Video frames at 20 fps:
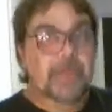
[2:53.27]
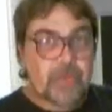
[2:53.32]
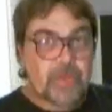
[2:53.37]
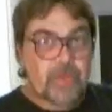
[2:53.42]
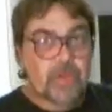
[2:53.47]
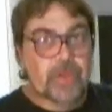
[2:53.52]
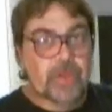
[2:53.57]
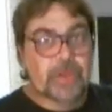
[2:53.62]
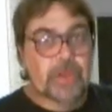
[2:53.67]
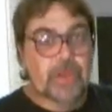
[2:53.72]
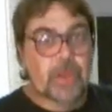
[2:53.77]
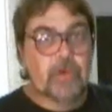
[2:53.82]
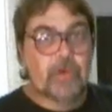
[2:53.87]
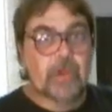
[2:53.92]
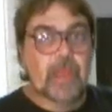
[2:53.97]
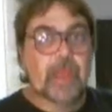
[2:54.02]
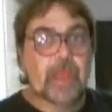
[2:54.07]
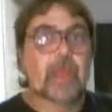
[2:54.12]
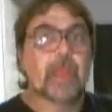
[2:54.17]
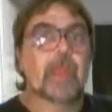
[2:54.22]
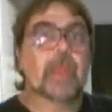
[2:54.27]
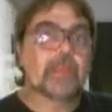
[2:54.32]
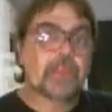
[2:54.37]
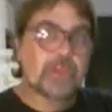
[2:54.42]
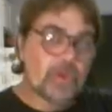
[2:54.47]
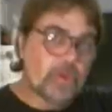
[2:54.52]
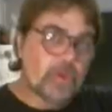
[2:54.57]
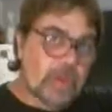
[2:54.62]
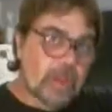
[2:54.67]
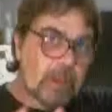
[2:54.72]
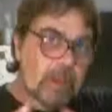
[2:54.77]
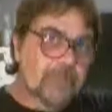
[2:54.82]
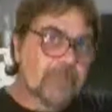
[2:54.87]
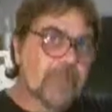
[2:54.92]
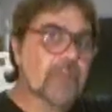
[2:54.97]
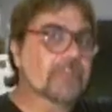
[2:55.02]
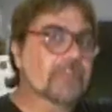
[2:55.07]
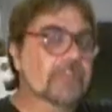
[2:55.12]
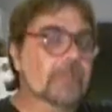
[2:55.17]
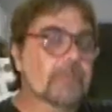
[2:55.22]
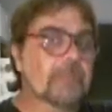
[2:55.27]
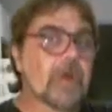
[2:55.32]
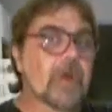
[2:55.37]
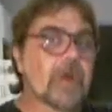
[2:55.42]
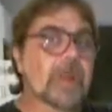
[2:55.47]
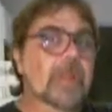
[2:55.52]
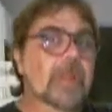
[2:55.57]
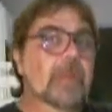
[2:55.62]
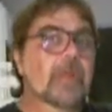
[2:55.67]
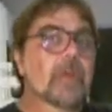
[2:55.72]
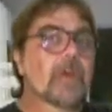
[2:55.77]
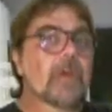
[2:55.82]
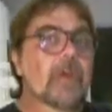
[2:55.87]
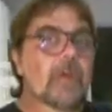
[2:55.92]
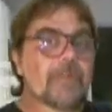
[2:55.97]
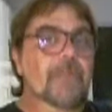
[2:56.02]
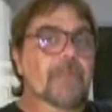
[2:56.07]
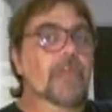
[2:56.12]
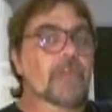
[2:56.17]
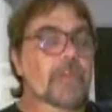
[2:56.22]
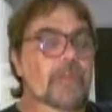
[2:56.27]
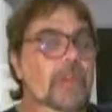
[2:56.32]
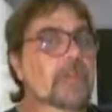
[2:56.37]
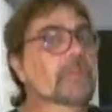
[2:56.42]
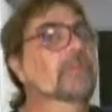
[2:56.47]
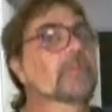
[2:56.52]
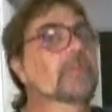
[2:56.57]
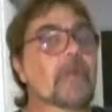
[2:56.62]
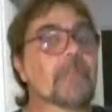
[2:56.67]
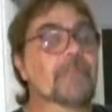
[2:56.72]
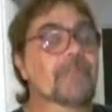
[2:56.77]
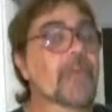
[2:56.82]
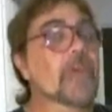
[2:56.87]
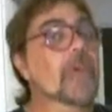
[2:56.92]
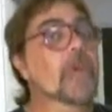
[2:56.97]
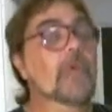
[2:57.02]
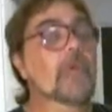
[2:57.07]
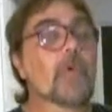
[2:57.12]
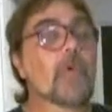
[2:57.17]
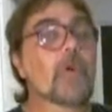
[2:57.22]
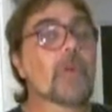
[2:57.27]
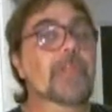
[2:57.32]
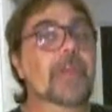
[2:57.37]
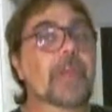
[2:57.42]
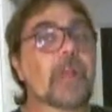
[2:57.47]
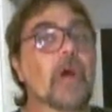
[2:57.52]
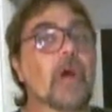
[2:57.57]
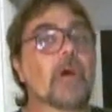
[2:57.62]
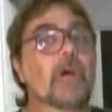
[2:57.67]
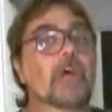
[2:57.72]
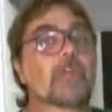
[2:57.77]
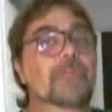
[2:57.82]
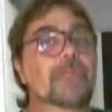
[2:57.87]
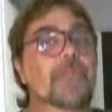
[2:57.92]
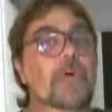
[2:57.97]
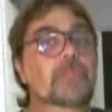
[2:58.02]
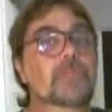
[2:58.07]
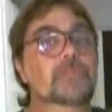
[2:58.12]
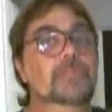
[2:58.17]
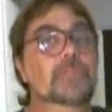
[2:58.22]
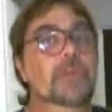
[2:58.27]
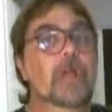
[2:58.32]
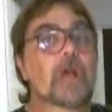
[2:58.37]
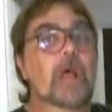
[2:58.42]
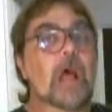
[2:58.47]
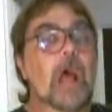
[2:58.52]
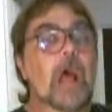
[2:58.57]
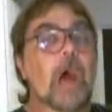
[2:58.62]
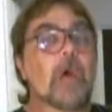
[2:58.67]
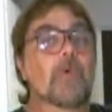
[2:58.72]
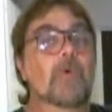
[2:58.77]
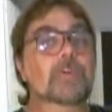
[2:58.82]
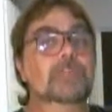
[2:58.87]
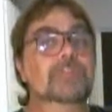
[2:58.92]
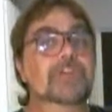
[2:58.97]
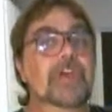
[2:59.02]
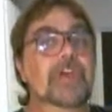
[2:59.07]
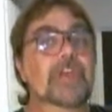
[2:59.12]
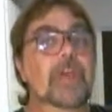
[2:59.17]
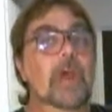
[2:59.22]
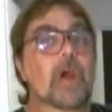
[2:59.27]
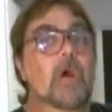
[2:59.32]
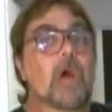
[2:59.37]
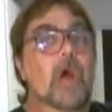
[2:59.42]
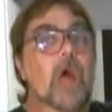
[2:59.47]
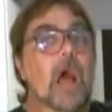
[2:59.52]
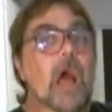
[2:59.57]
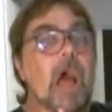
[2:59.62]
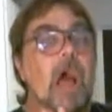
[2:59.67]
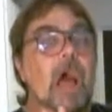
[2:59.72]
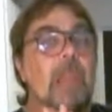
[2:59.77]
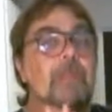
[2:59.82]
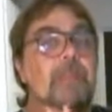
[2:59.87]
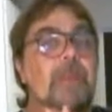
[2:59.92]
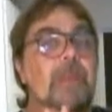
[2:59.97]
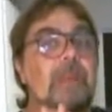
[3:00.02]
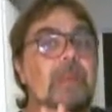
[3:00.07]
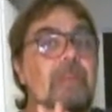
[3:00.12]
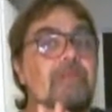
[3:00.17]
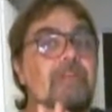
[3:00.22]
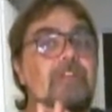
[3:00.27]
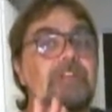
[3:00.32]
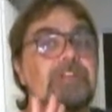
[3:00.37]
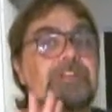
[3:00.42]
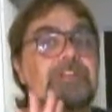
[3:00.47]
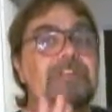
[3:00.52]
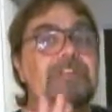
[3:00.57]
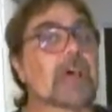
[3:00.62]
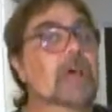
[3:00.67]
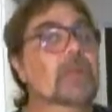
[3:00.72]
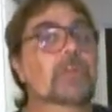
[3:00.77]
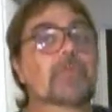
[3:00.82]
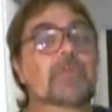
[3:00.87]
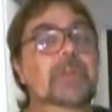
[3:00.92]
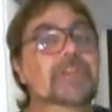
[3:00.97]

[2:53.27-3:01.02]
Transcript: you can go there, you can invest some money. This is a very worthy cause, folks. I want to tell y'all, I've been living in South